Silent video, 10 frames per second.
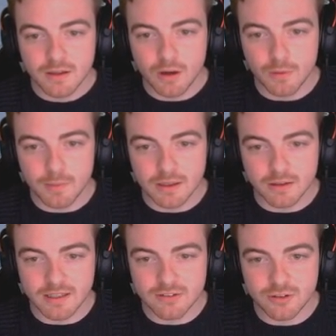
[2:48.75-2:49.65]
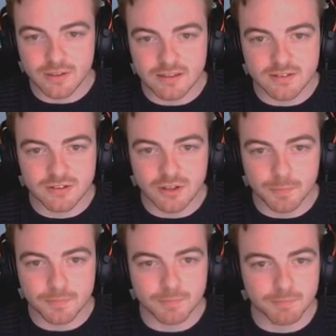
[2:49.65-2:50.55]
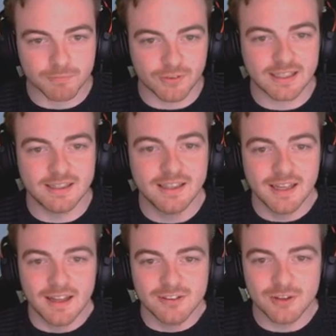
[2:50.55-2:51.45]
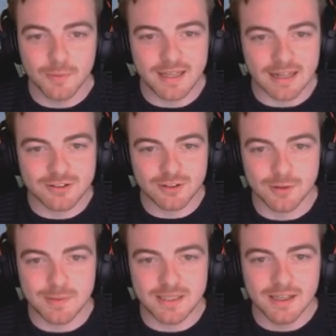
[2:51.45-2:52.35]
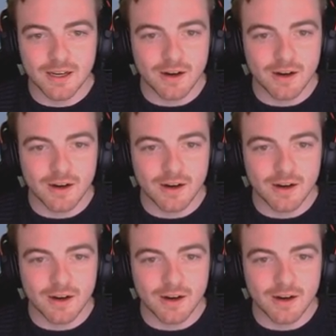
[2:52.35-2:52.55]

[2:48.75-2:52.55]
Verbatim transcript: Oh my god, this dude needs to stop freaking doing that to me.